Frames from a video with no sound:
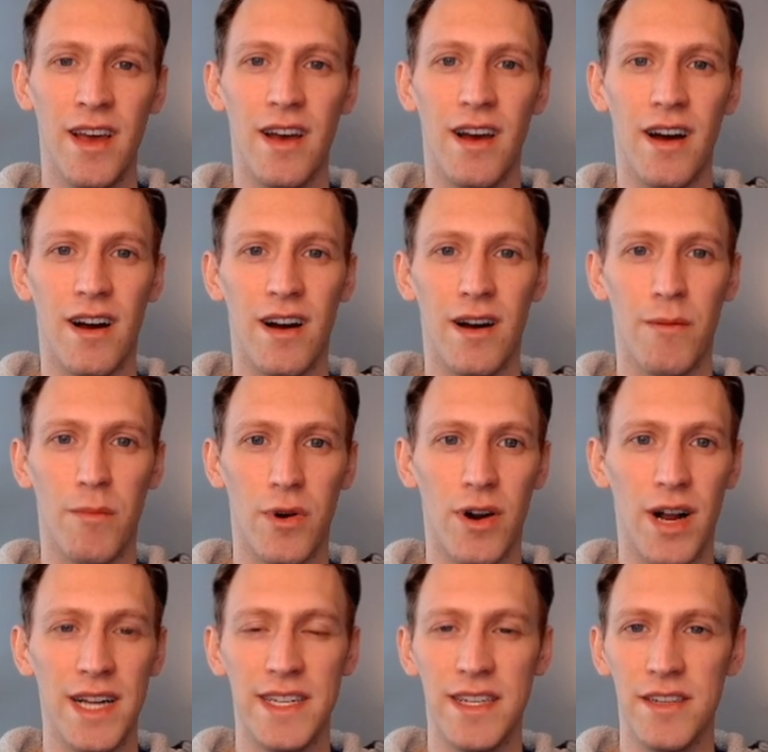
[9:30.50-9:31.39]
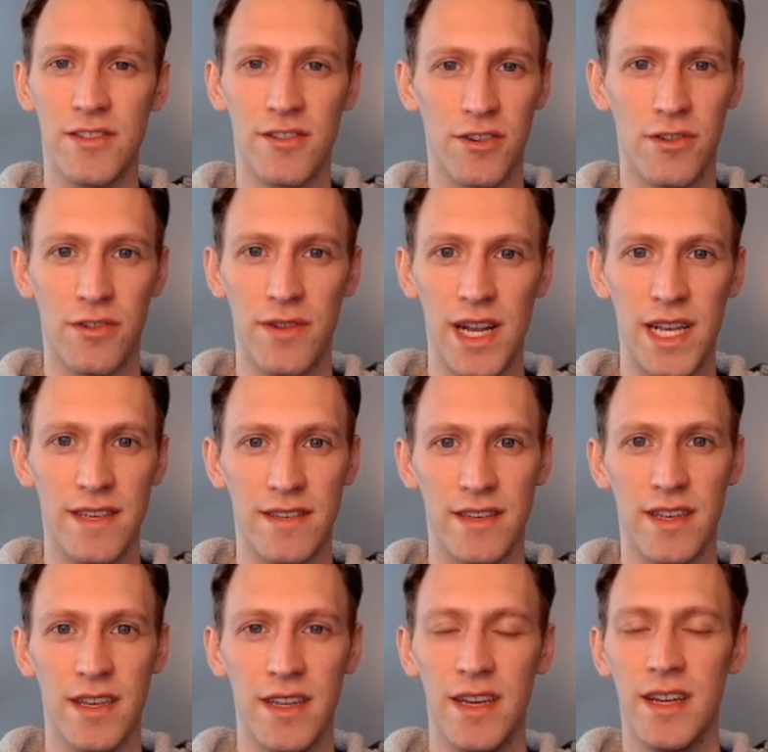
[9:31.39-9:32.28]
Her ideas are
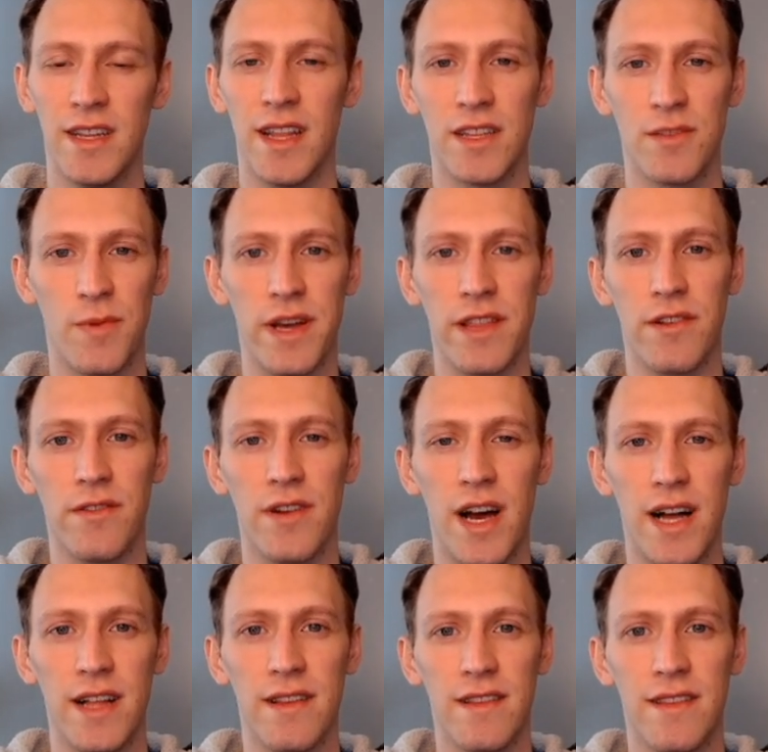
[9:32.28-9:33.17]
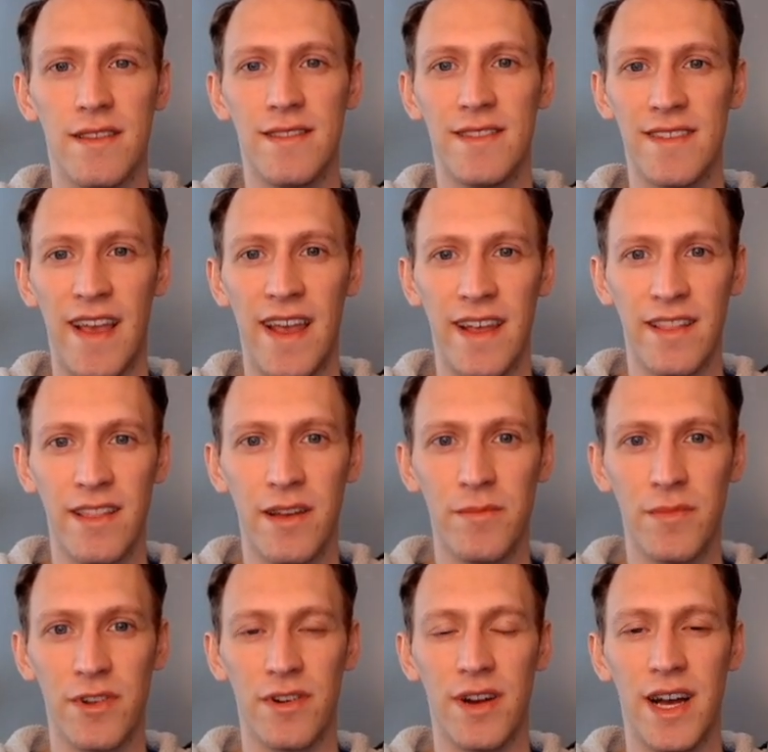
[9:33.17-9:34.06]
crazy. That's why they're not saying
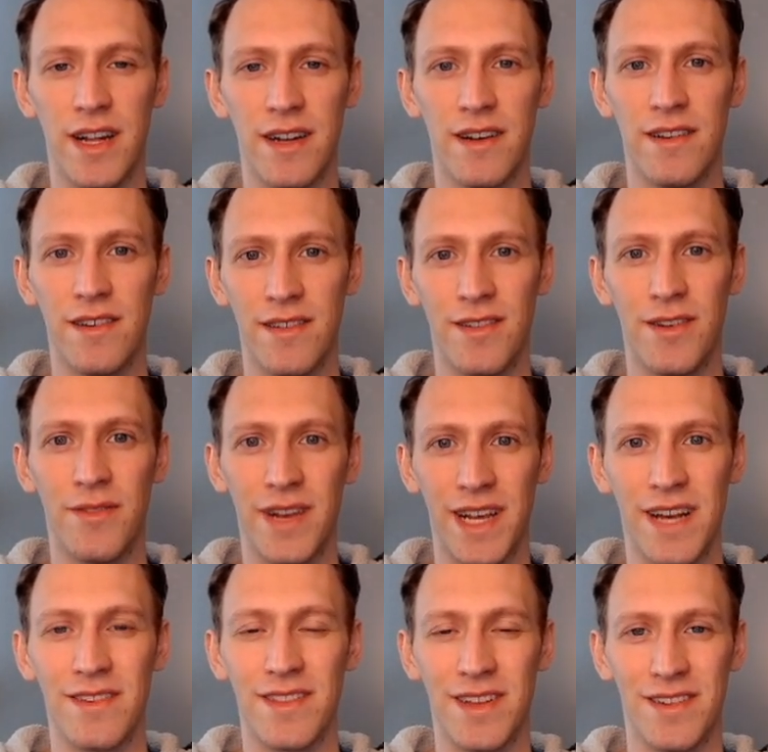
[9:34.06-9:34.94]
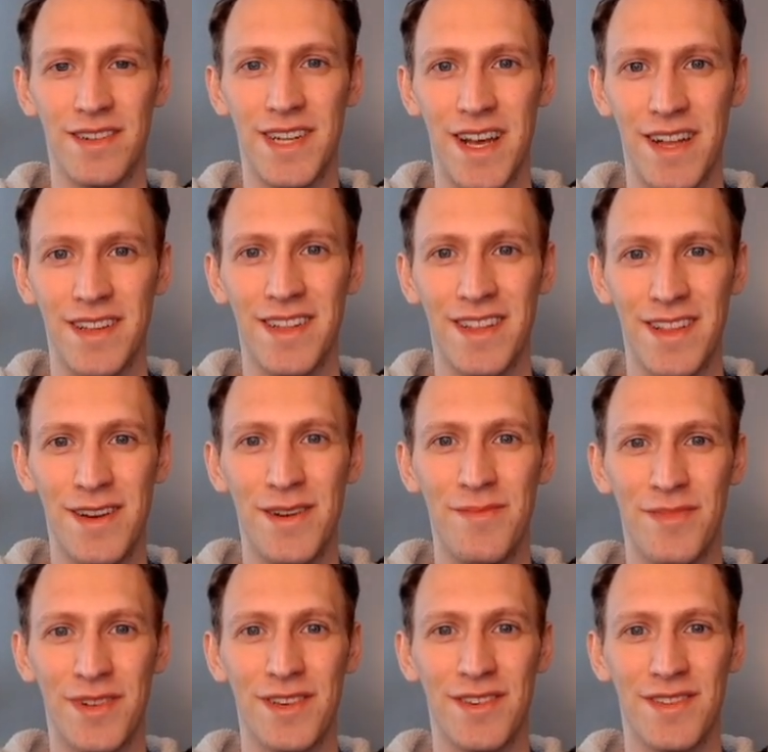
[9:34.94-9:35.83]
them. They're not going out there and telling
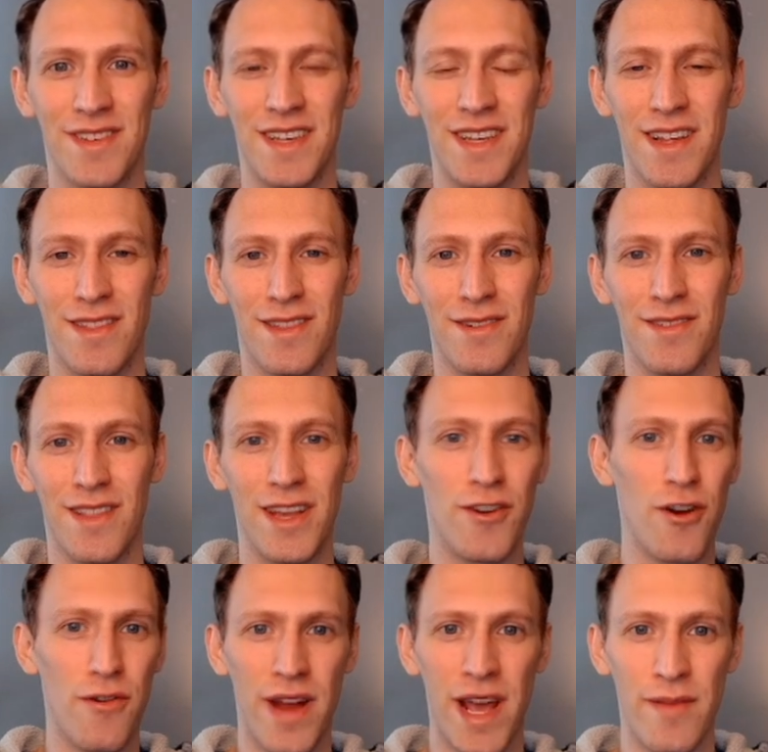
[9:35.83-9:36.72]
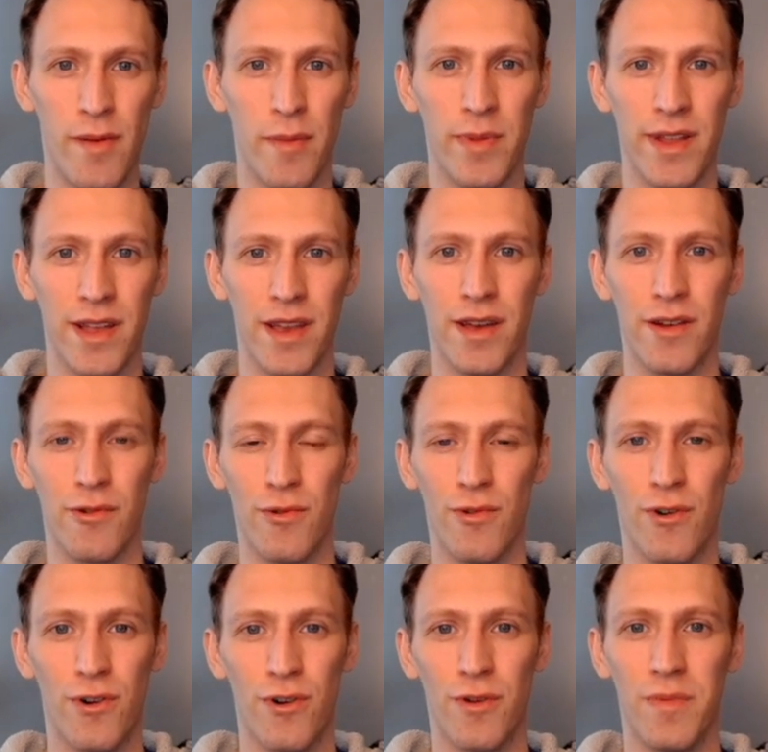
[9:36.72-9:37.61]
them, because either they don't have a plan
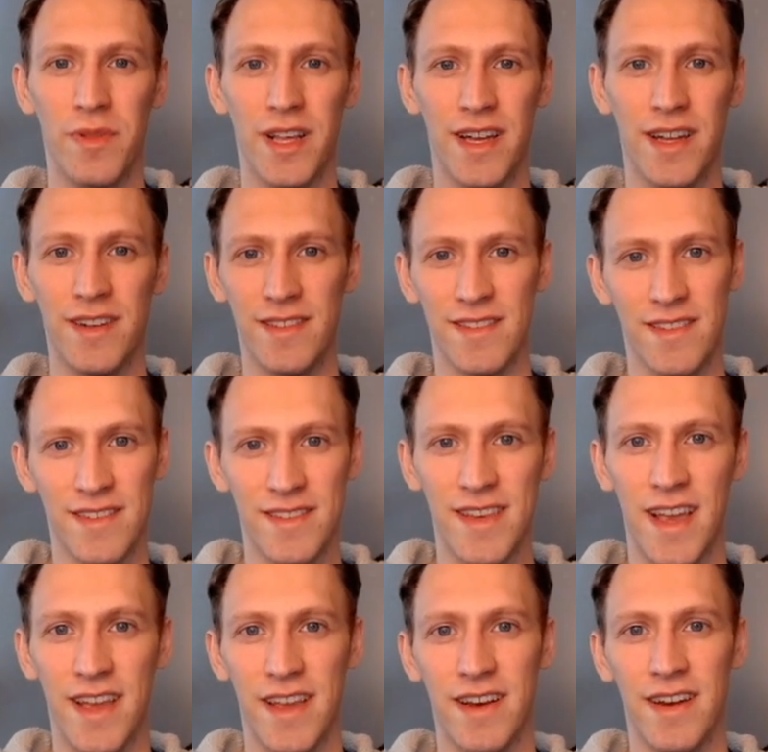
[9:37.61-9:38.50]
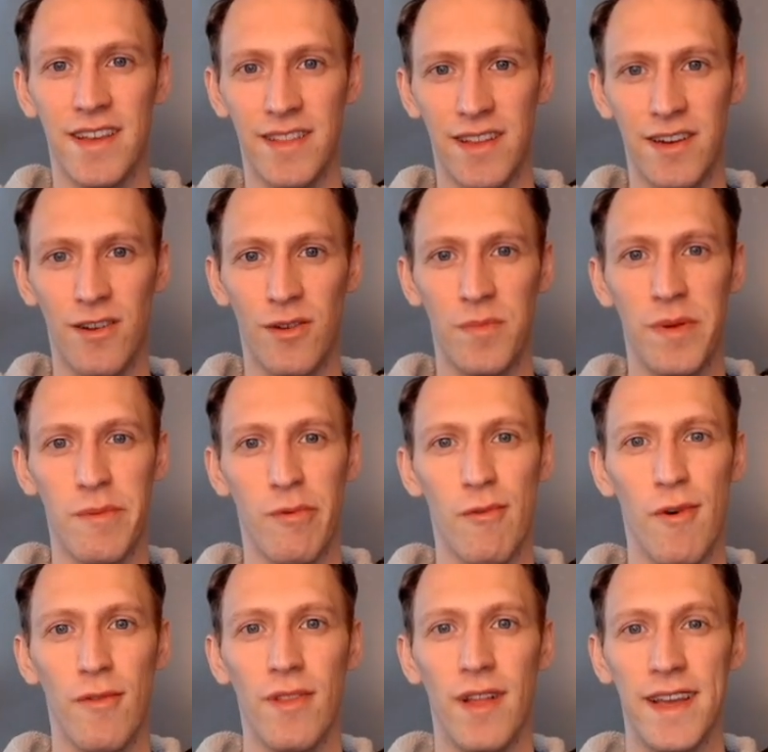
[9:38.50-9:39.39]
or her plan is insane and they know
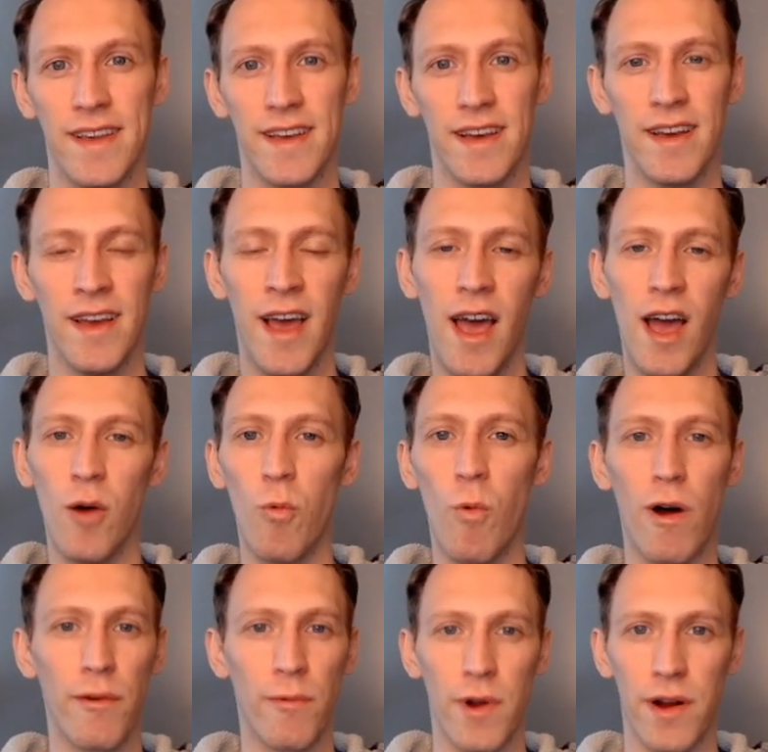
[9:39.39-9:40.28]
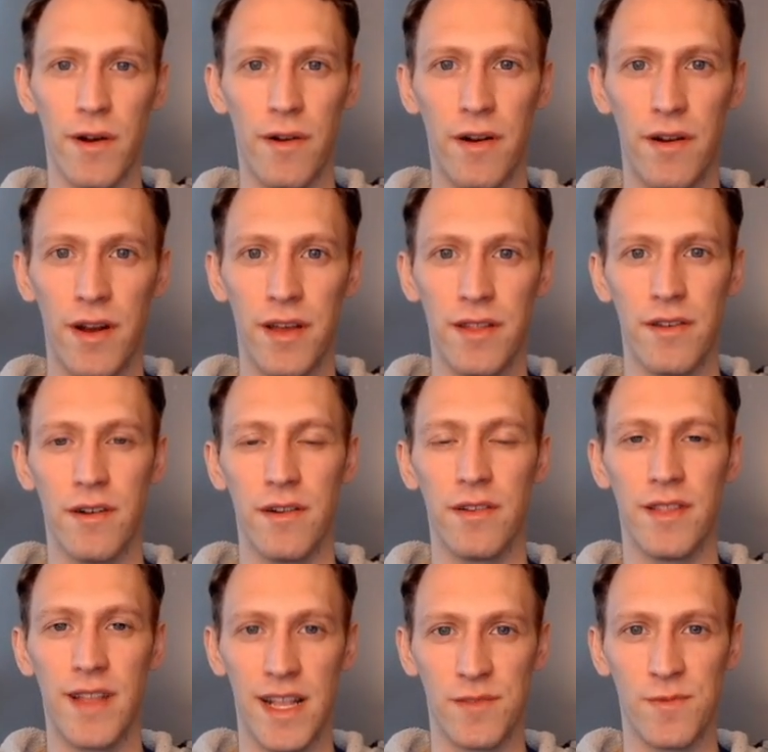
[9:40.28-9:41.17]
people won't like it one way or
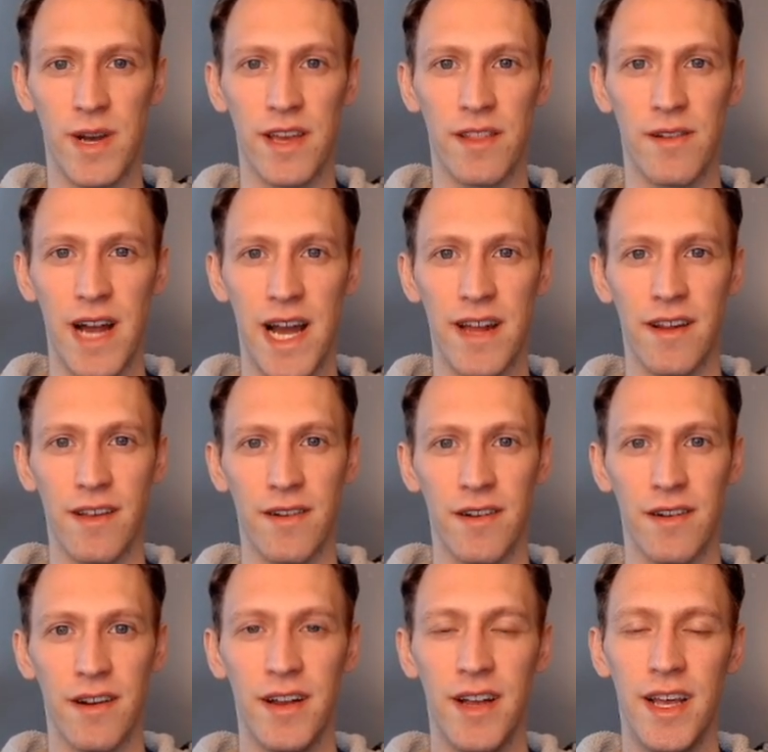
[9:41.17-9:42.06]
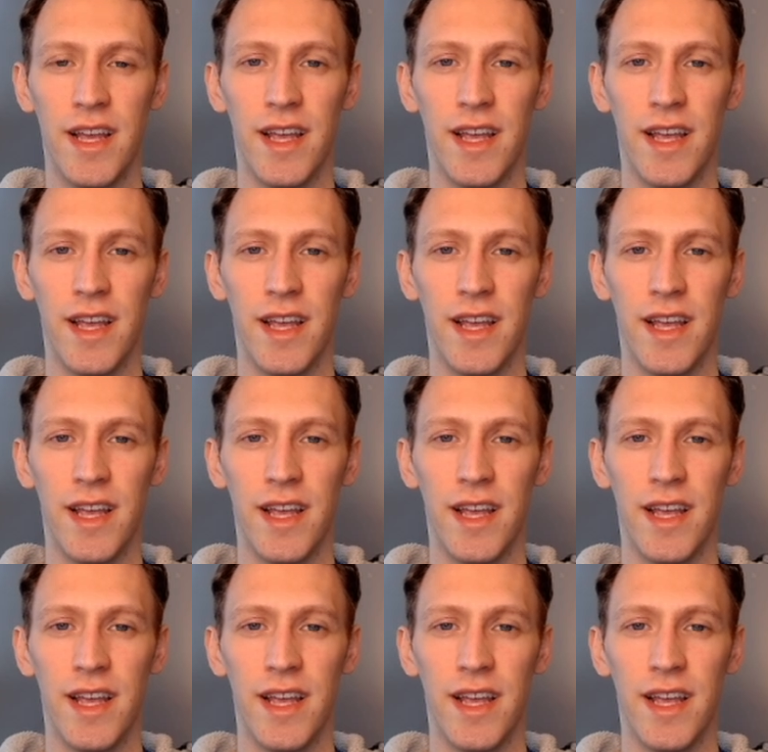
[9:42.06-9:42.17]
another. That's why they're hiding her.